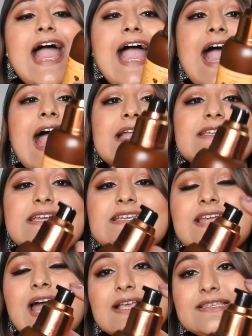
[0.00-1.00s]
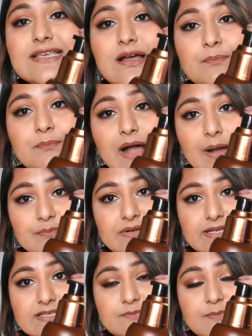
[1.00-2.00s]
and it has a
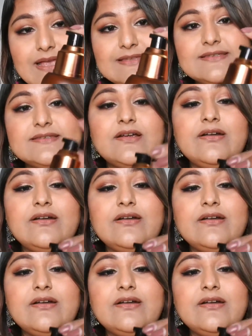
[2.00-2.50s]
pump dispenser.